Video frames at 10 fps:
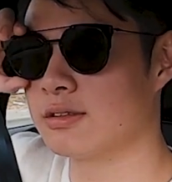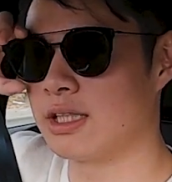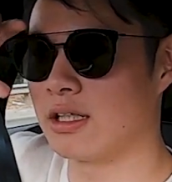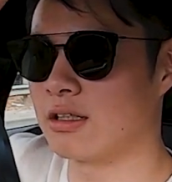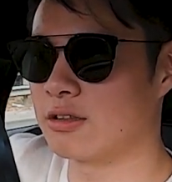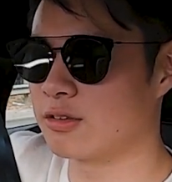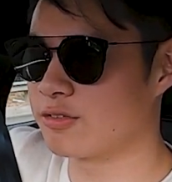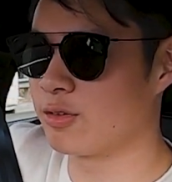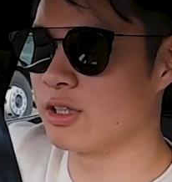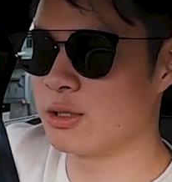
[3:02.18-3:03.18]
They are
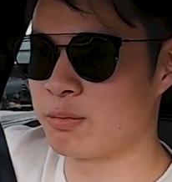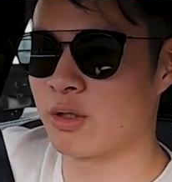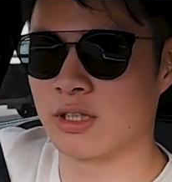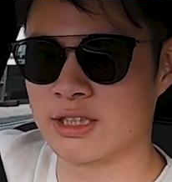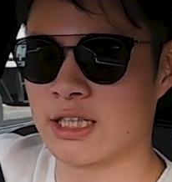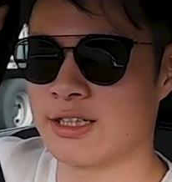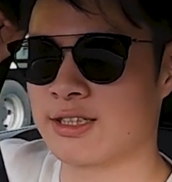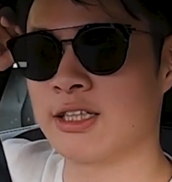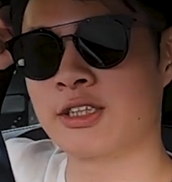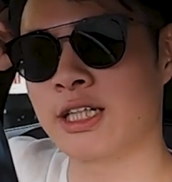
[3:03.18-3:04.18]
fully, purely
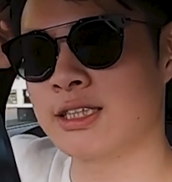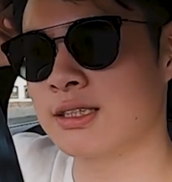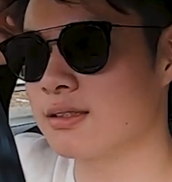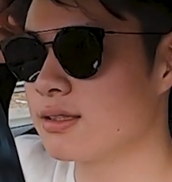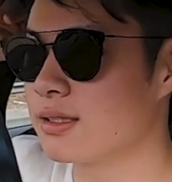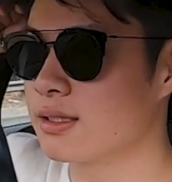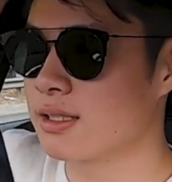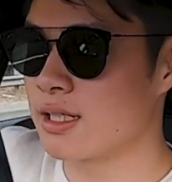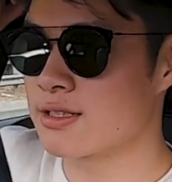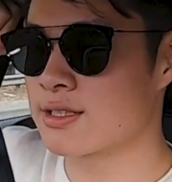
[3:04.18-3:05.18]
Chinese educated.
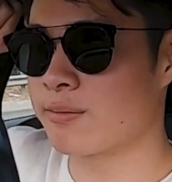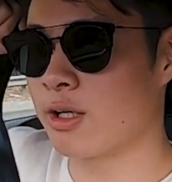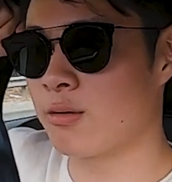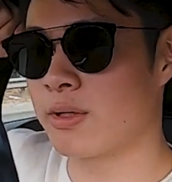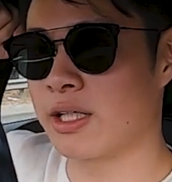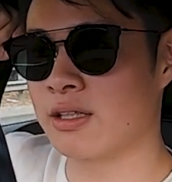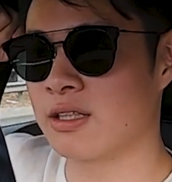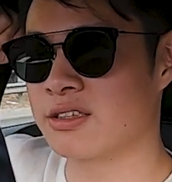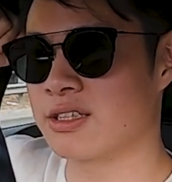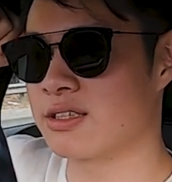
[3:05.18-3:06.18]
And somehow my
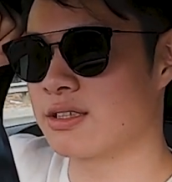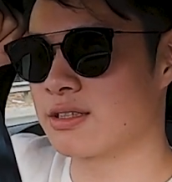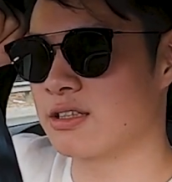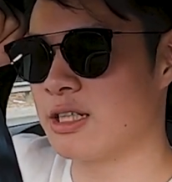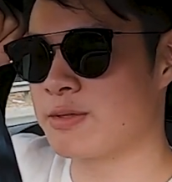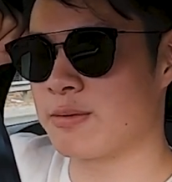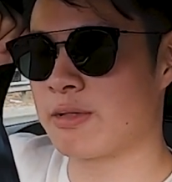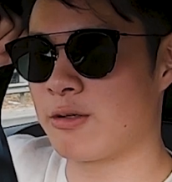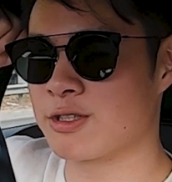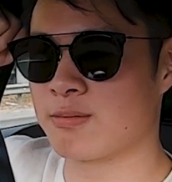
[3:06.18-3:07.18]
English is just leaps and
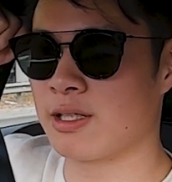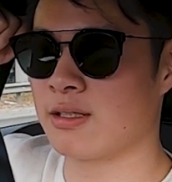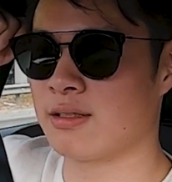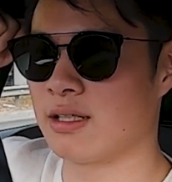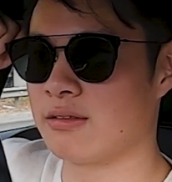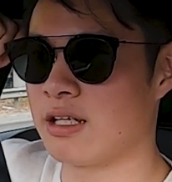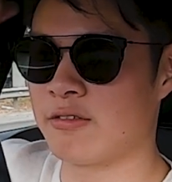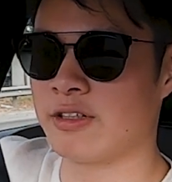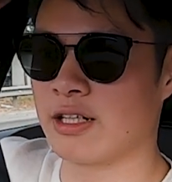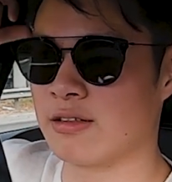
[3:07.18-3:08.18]
bounds better than
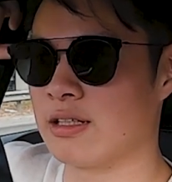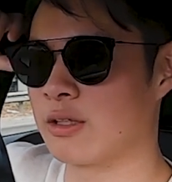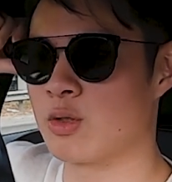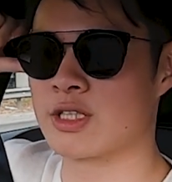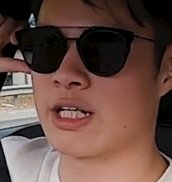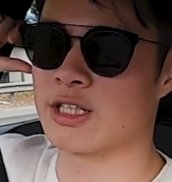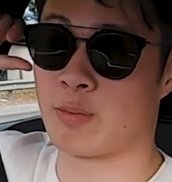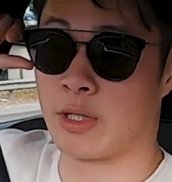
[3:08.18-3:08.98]
every other language that I